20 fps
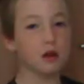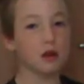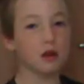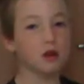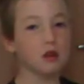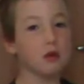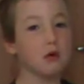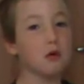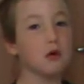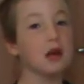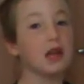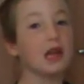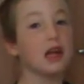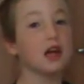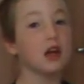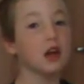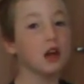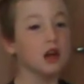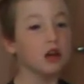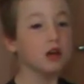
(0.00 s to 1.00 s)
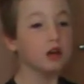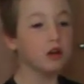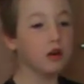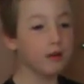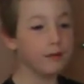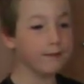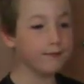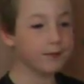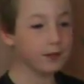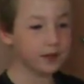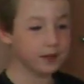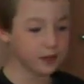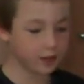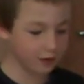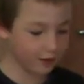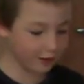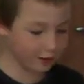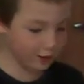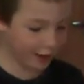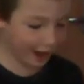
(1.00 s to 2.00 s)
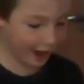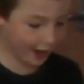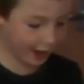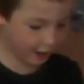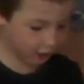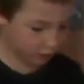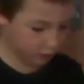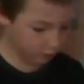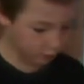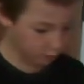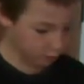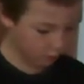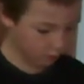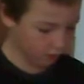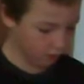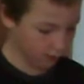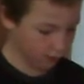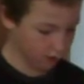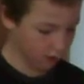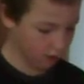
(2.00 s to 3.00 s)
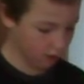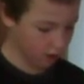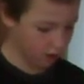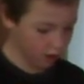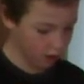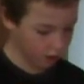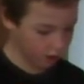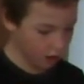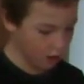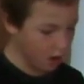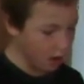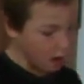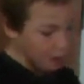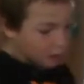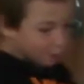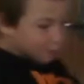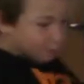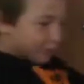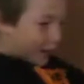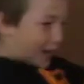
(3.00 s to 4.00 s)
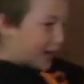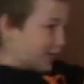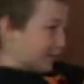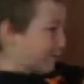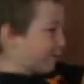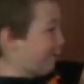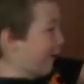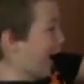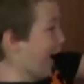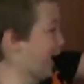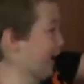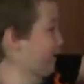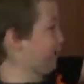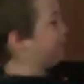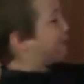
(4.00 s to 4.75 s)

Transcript: are good for doing action movies. Look. Bang, bang,